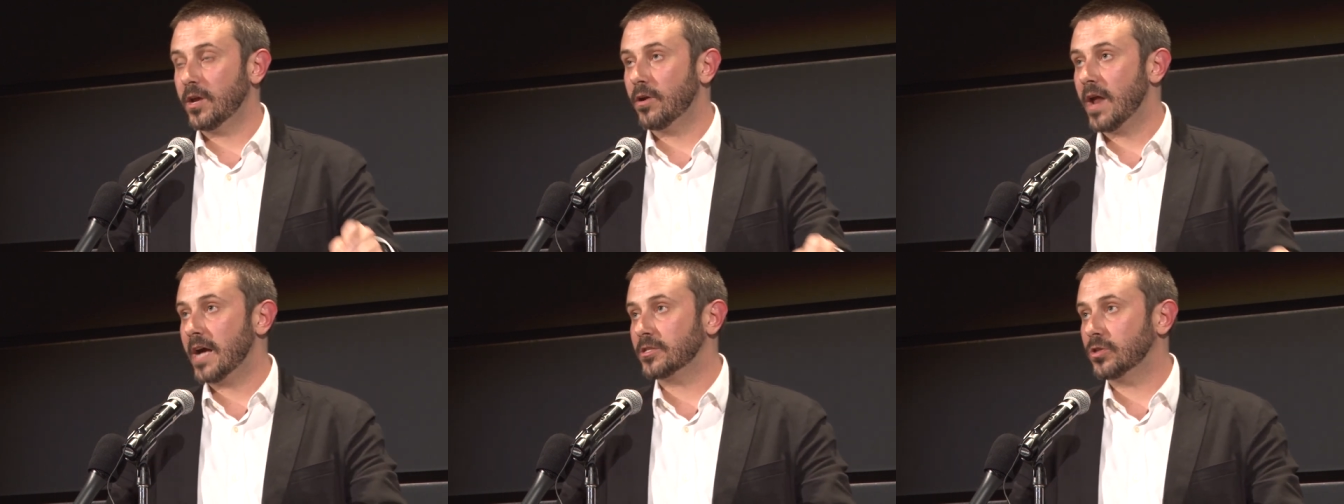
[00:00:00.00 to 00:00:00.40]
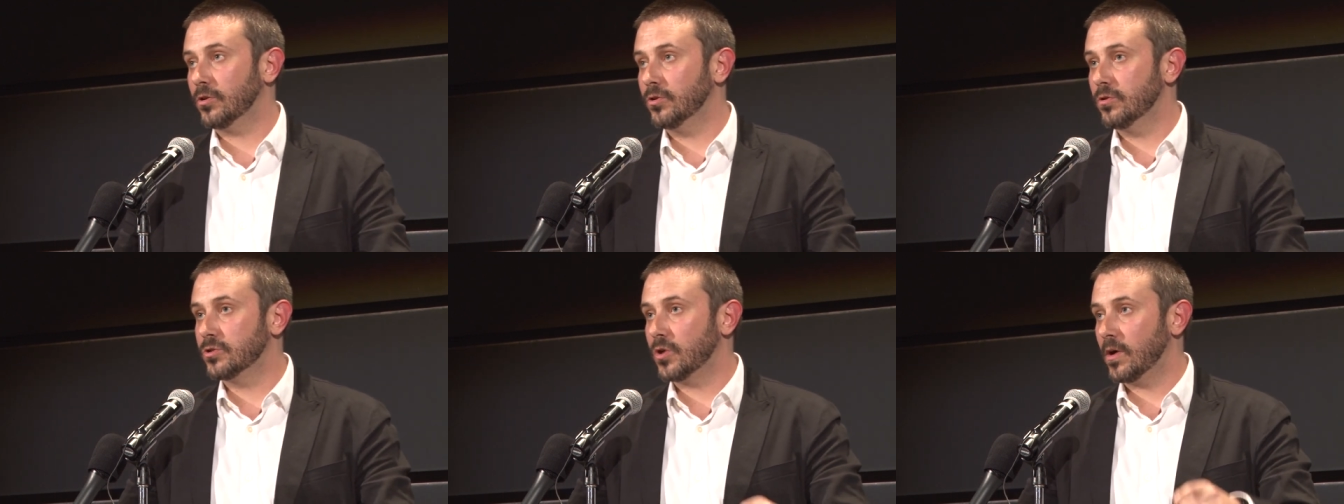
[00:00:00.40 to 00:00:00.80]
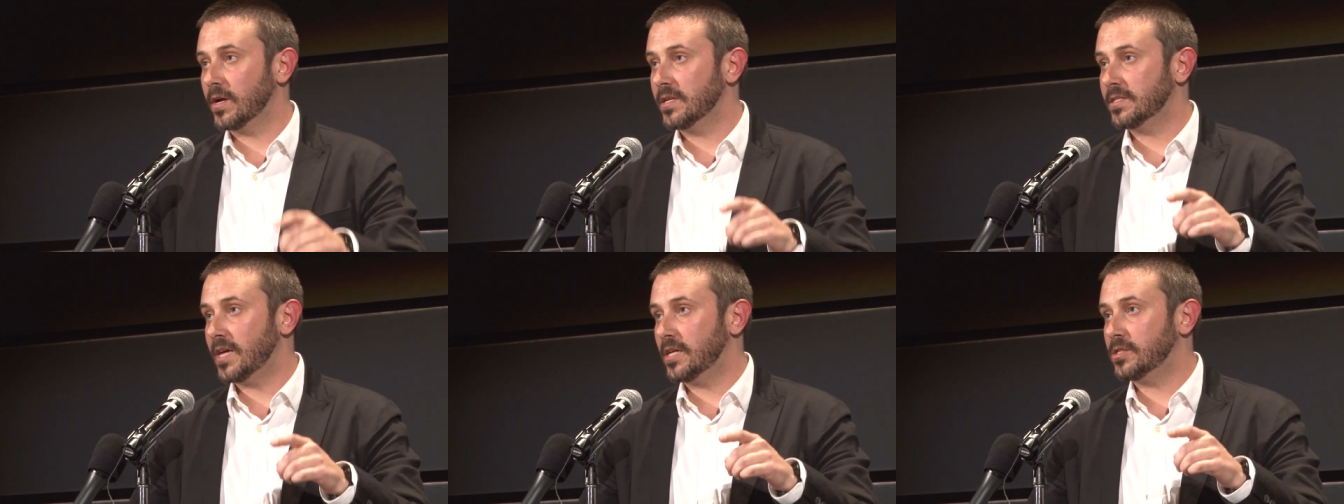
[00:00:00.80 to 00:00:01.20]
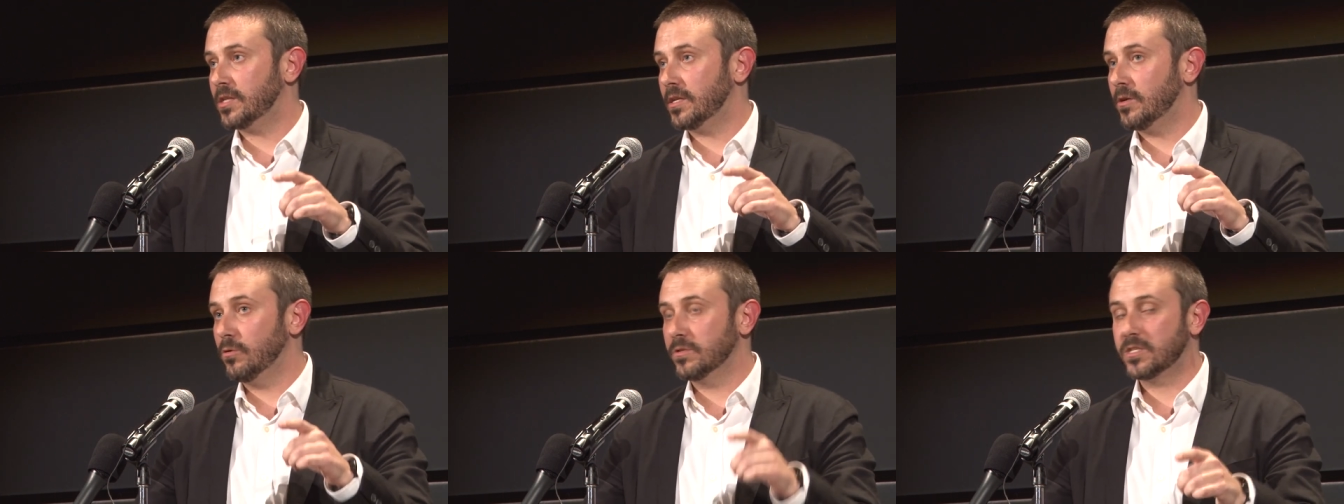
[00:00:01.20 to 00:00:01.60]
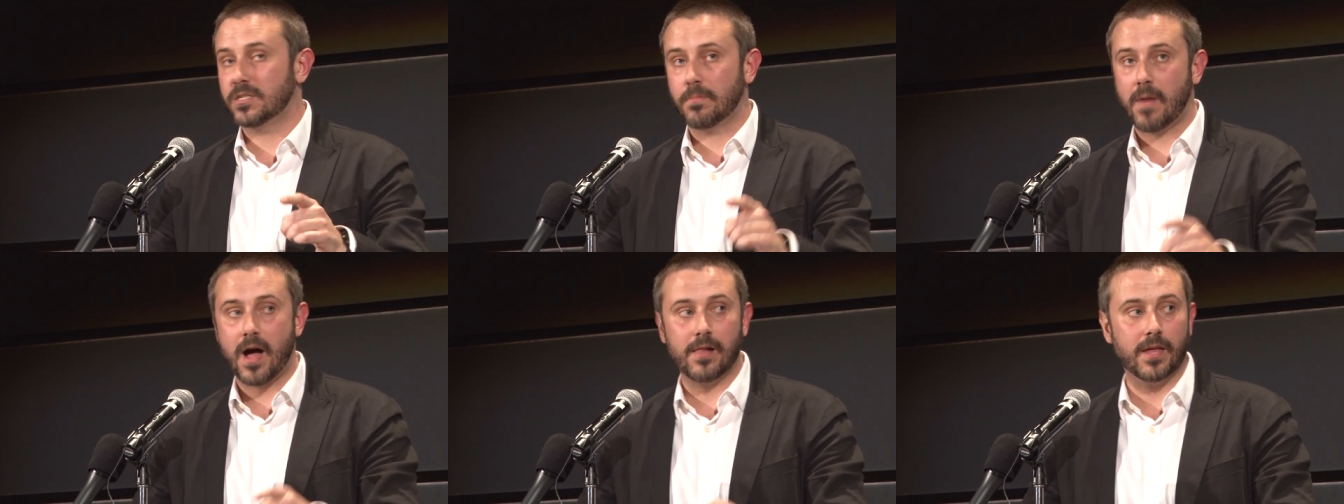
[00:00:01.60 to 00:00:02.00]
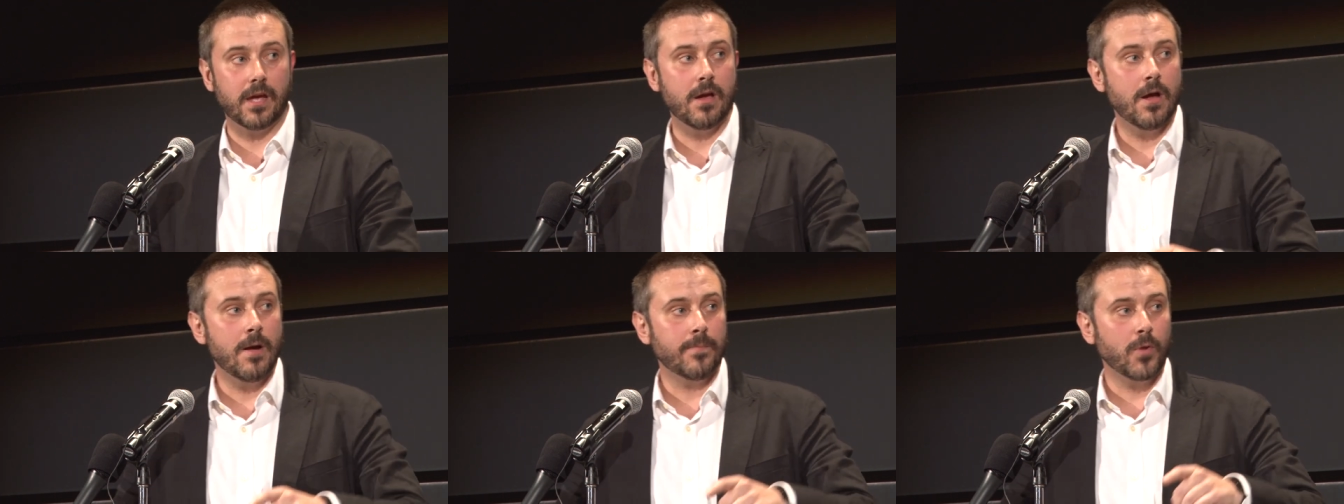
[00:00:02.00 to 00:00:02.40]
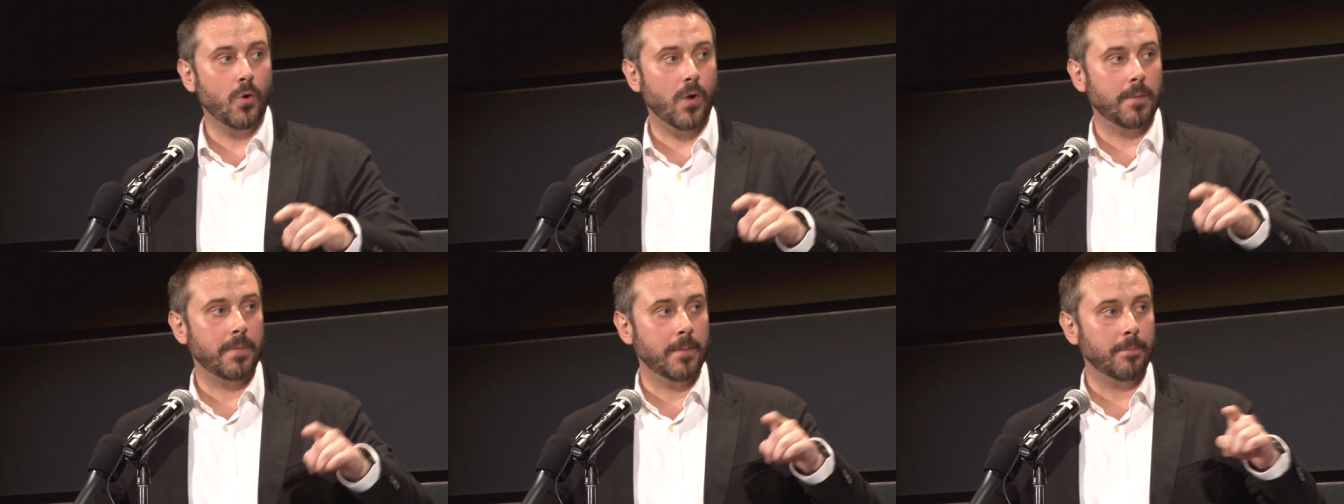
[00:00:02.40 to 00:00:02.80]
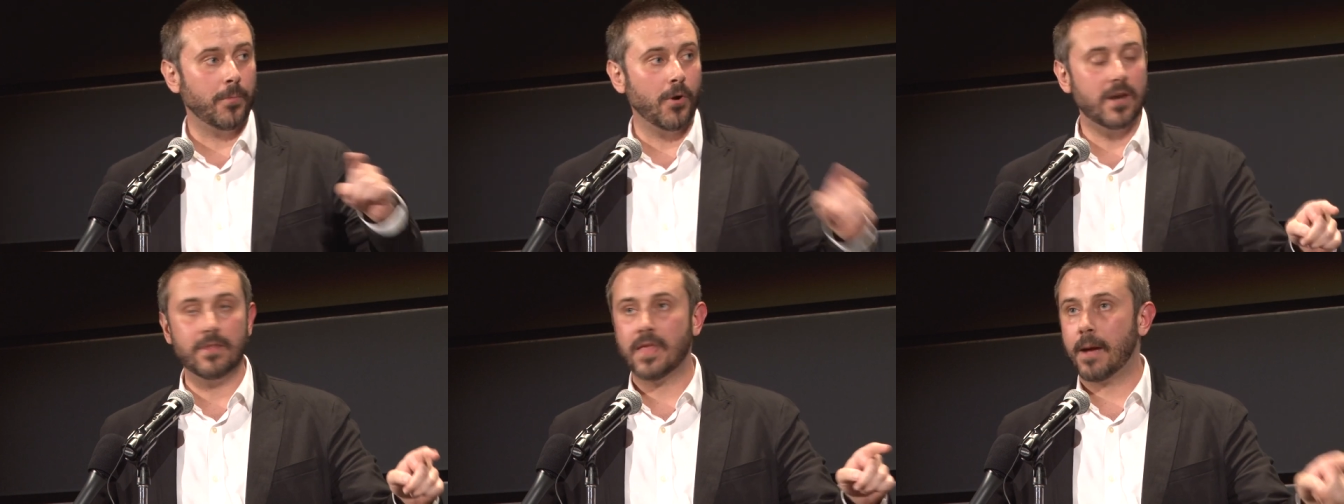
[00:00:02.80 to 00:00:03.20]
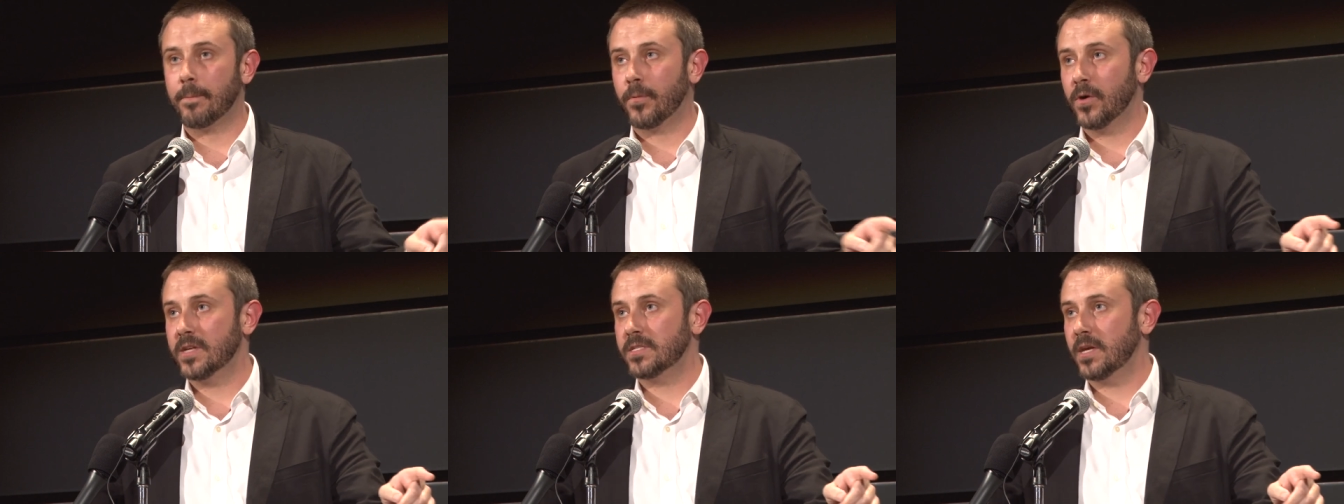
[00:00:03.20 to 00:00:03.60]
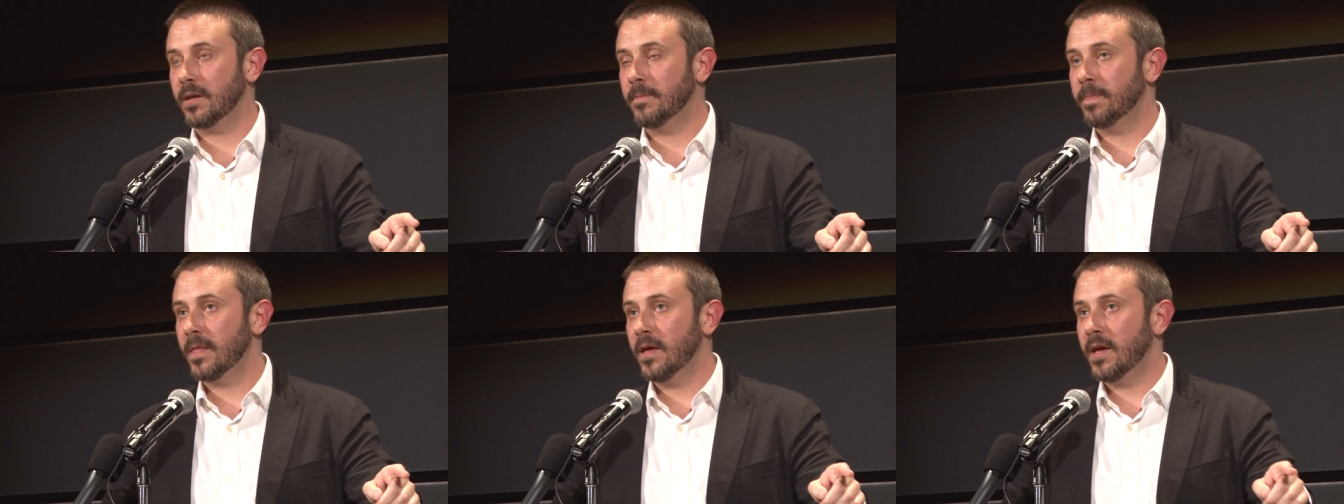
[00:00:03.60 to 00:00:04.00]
international news organization who's Somali, who had been put in that prison